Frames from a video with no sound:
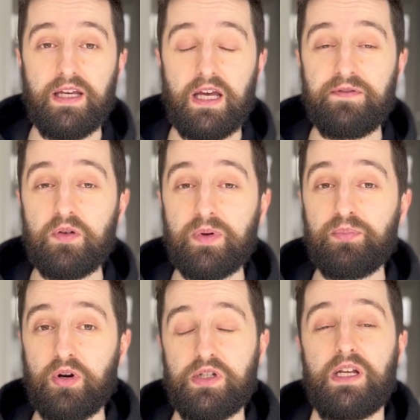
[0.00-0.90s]
If you've been
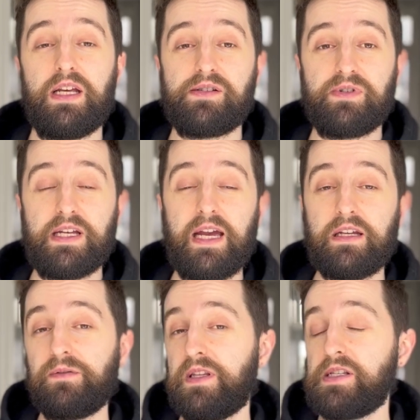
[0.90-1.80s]
booked in as a
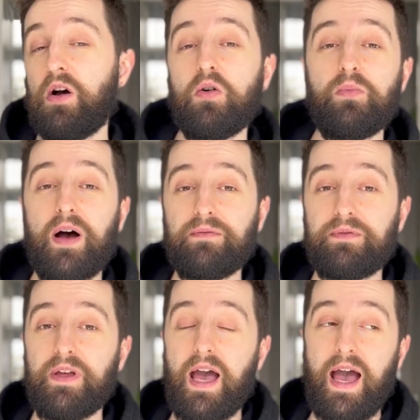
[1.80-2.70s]
retainer for this whole
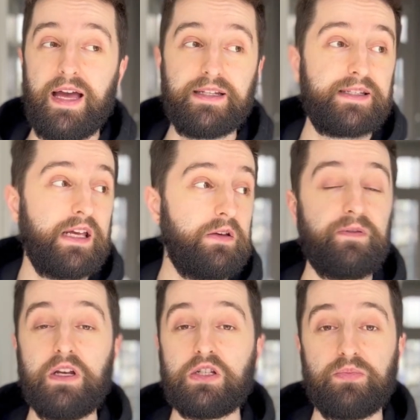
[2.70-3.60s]
month, and say you
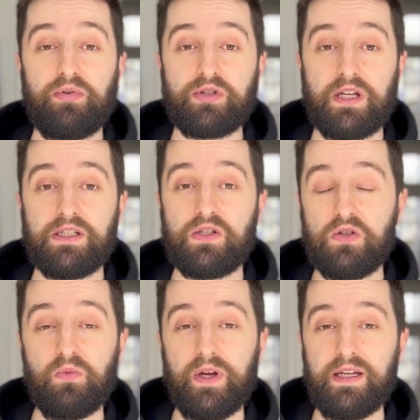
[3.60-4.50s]
finish the project in
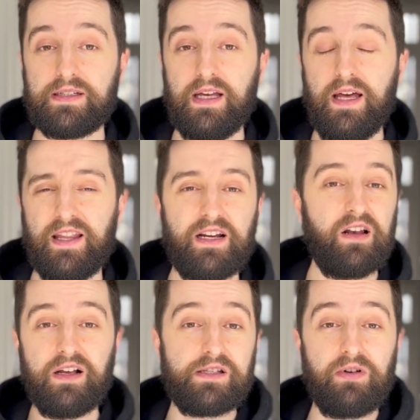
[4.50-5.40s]
2 weeks, that
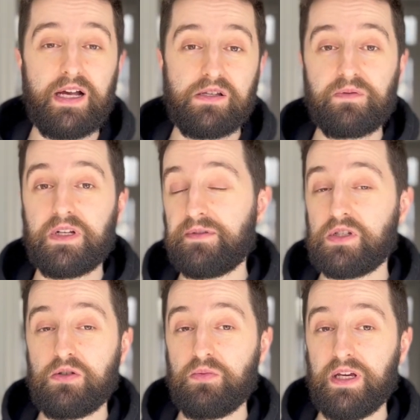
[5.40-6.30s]
client still has you for another
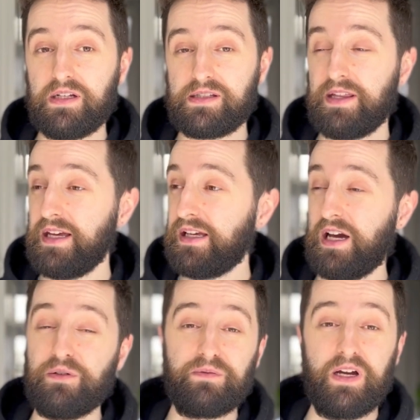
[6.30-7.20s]
2 weeks. So they can
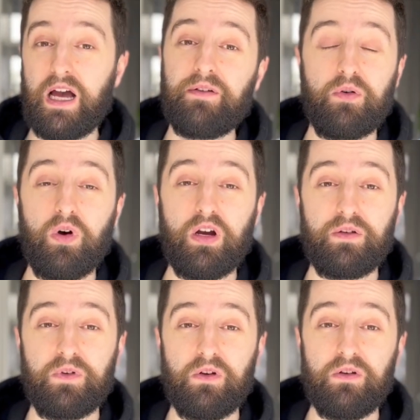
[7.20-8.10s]
kind of find other work
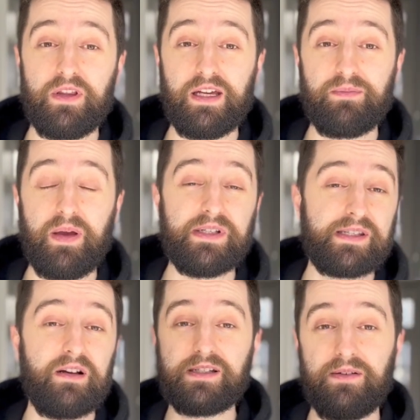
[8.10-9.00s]
for you. They can maybe
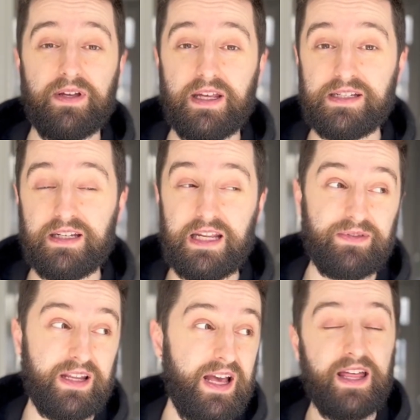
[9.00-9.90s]
start something they didn't
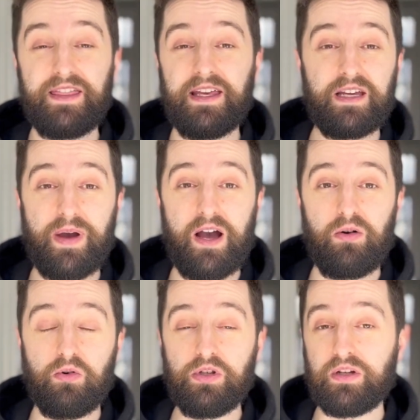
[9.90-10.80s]
even think about,
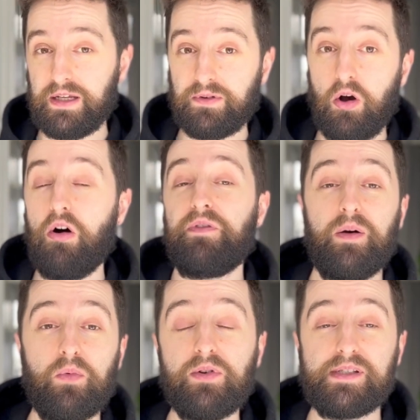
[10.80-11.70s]
or you can even offer
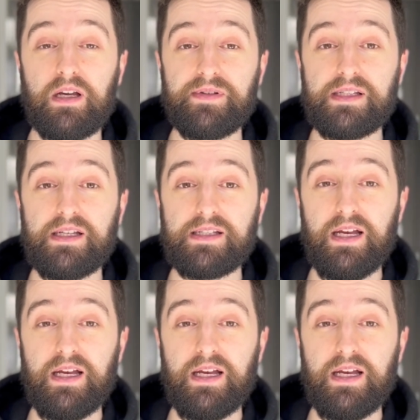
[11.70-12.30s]
more services.